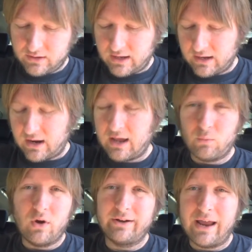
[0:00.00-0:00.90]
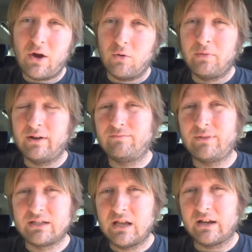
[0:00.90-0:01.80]
that I want now, but
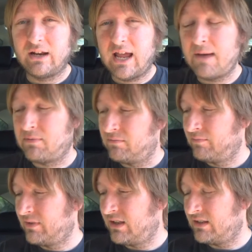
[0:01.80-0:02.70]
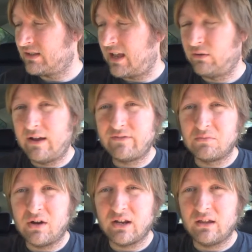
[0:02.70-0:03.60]
it's not going to happen because I don't have
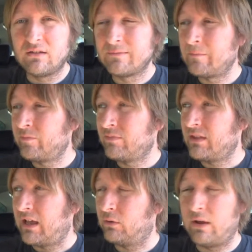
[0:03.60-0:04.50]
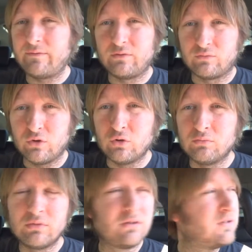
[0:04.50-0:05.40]
the money. I don't have the
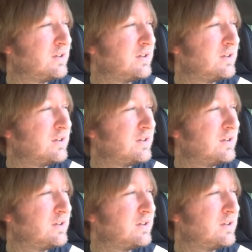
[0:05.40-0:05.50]
room.